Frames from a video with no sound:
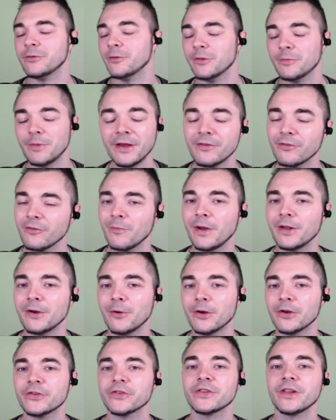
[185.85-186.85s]
To the best of my
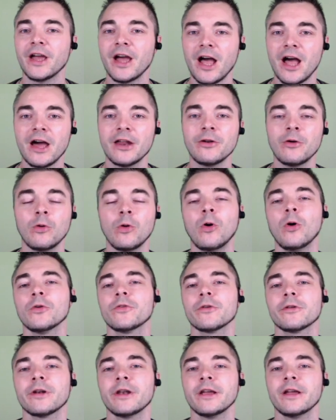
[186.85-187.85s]
knowledge, there are no
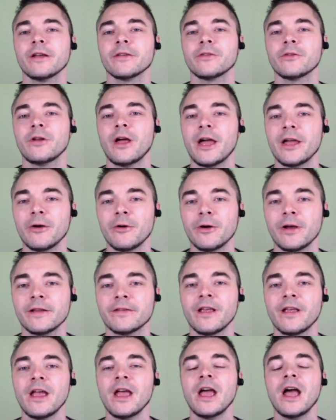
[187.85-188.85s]
auto clickers on
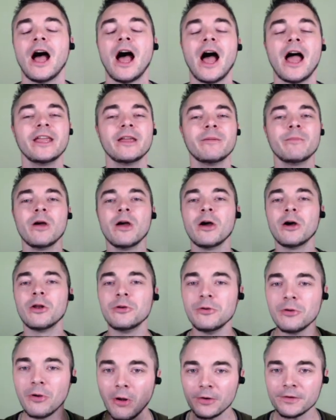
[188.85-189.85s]
iOS. I am
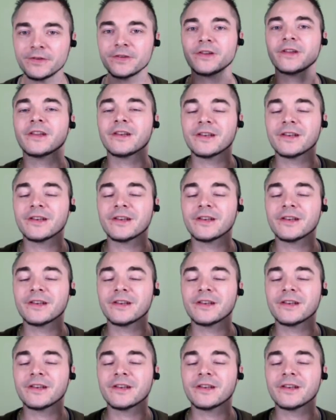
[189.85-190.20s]
not